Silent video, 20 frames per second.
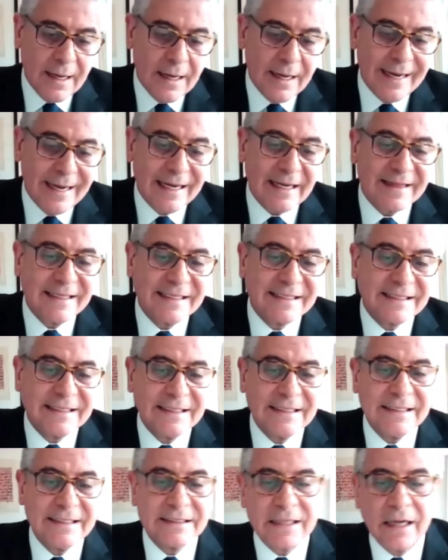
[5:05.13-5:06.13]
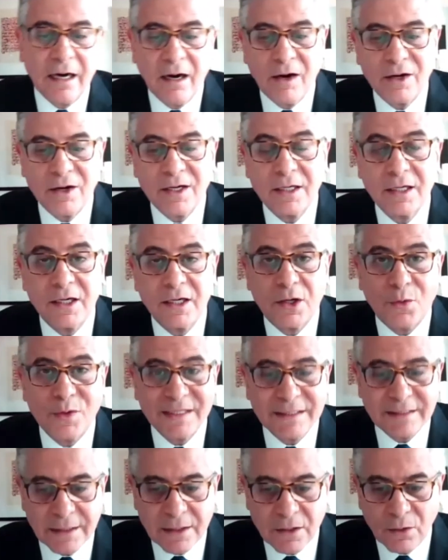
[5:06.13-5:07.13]
Healthy seas are
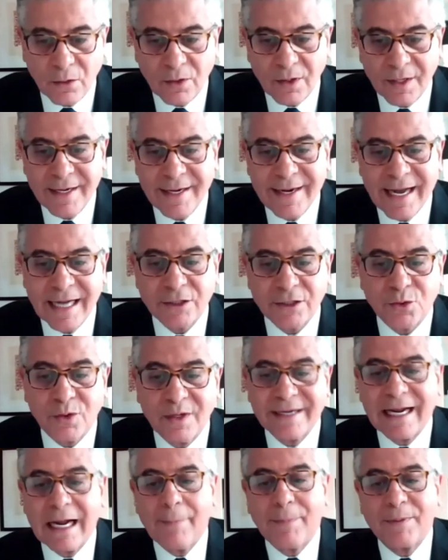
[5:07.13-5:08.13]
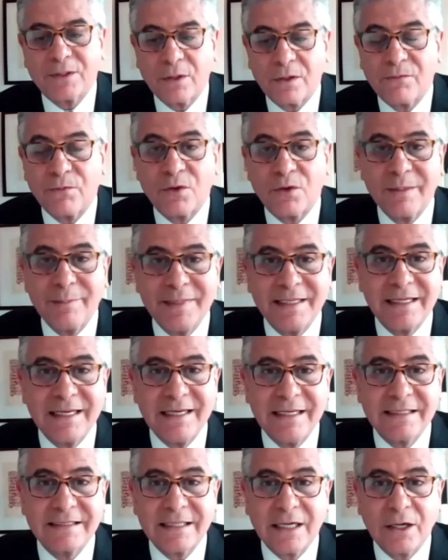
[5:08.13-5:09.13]
critical natural capital for the Middle
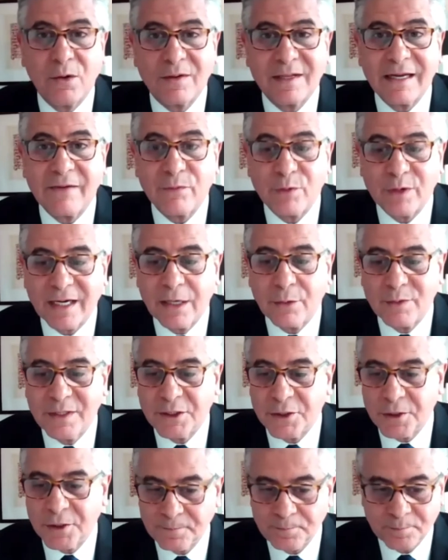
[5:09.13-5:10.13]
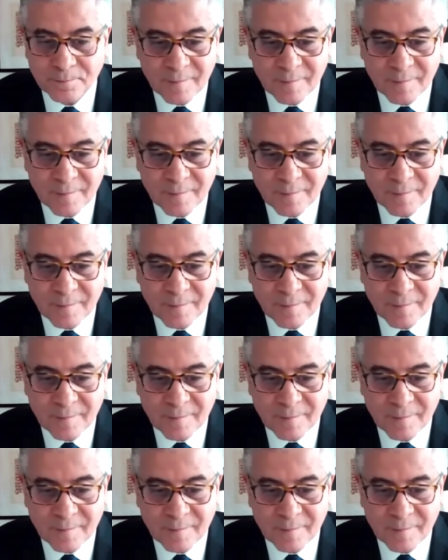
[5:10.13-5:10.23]
East and North Africa region.